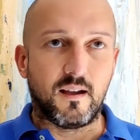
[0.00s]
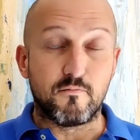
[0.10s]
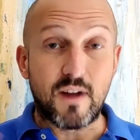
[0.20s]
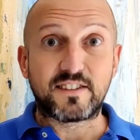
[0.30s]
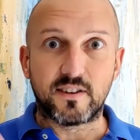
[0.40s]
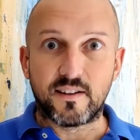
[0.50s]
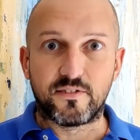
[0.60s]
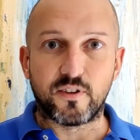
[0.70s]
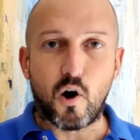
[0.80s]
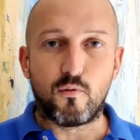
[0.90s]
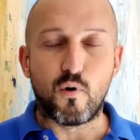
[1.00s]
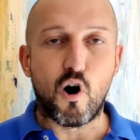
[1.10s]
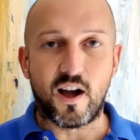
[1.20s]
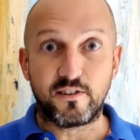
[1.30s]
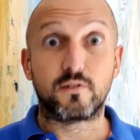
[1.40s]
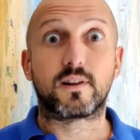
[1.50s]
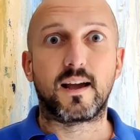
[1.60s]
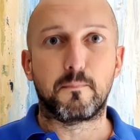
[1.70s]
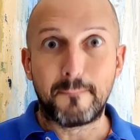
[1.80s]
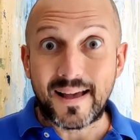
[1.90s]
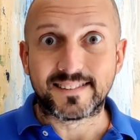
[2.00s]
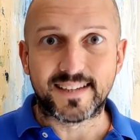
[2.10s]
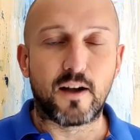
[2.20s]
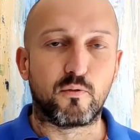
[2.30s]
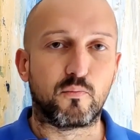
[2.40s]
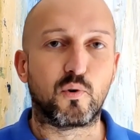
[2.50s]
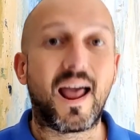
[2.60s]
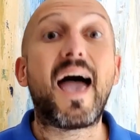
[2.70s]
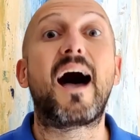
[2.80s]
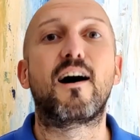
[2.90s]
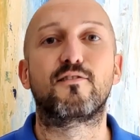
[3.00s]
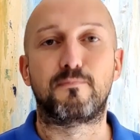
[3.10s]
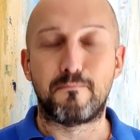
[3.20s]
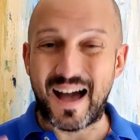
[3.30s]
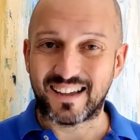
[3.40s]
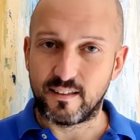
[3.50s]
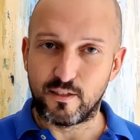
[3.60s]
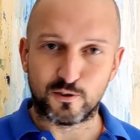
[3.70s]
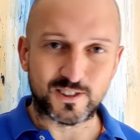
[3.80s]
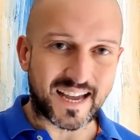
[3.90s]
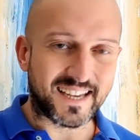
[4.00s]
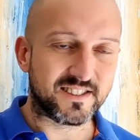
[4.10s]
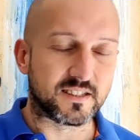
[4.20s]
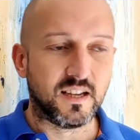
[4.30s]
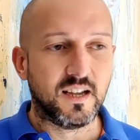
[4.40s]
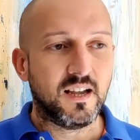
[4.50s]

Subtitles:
resonance of what a nuclear meltdown would have back in those days.